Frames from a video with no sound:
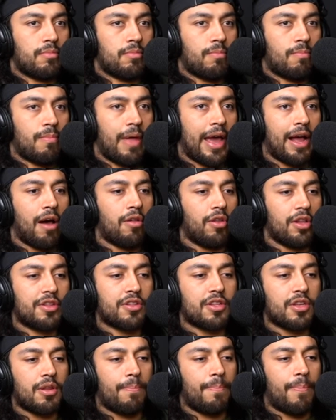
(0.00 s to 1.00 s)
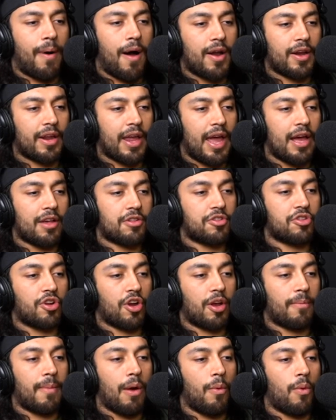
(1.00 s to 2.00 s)
like, I'll listen to podcasts
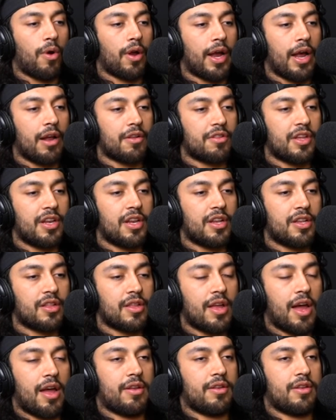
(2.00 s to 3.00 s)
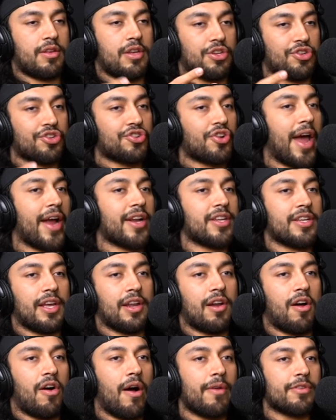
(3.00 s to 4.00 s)
during my workouts, and it's not distracting
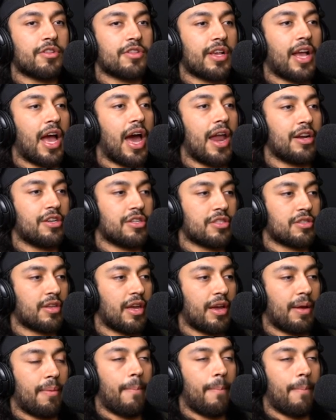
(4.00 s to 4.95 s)
at all. It's kind of just like